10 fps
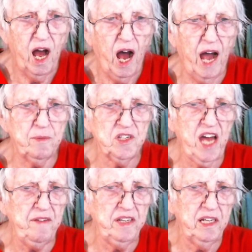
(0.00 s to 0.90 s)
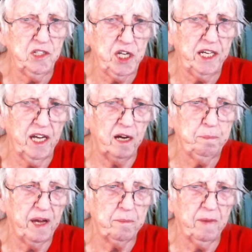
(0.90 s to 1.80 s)
I was having a checkup
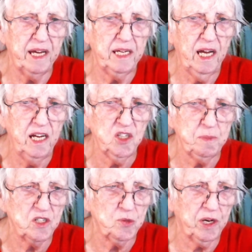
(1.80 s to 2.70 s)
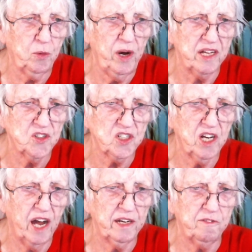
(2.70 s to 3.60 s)
at my husband's request,
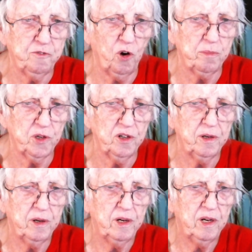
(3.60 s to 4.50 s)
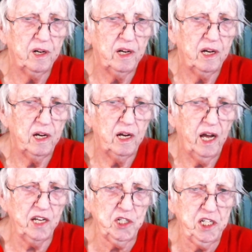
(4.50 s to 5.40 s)
I informed her,
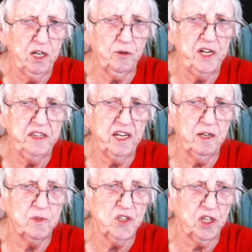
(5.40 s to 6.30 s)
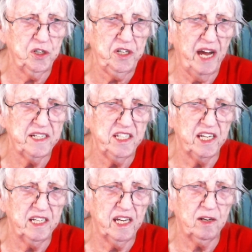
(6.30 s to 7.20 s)
and she agreed that it was a good
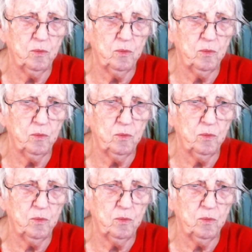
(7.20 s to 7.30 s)
idea and